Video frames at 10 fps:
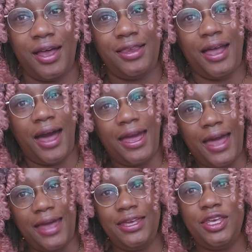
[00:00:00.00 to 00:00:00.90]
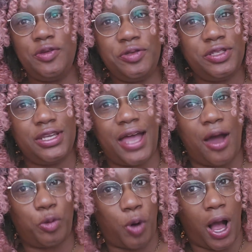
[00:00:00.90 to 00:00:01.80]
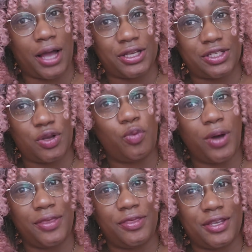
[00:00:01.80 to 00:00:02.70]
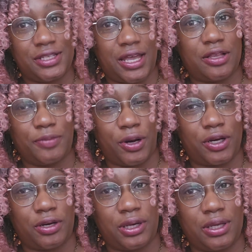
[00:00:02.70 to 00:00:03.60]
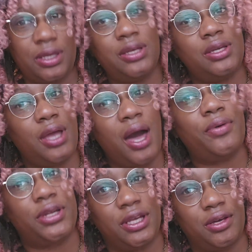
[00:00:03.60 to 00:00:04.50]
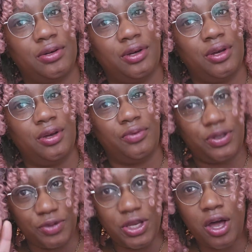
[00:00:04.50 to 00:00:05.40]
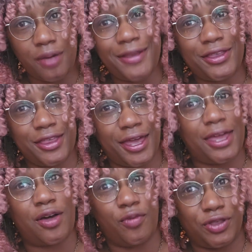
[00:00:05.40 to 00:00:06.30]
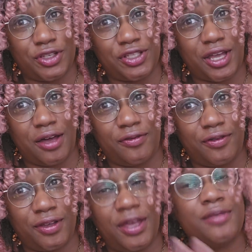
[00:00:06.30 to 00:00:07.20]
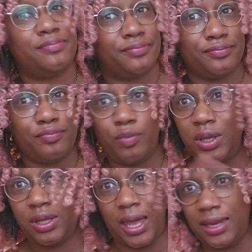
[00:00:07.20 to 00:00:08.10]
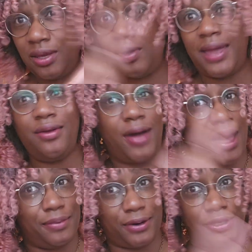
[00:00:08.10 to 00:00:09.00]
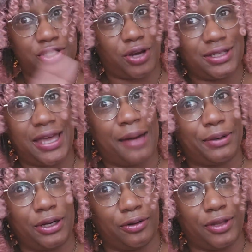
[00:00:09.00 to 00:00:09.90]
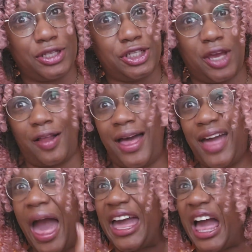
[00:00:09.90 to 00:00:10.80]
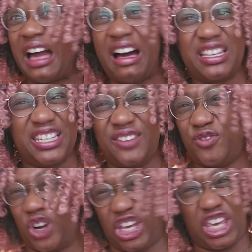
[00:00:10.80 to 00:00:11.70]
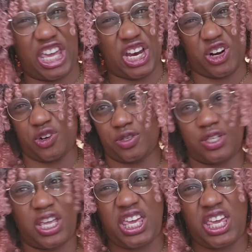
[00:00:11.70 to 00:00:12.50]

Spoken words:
Now, I used to not rocks with the Sailor Mercury. Now, you know how we do. We talk about the thing with the stuff. Ain't no copyright strikes happening on this channel. I got content for years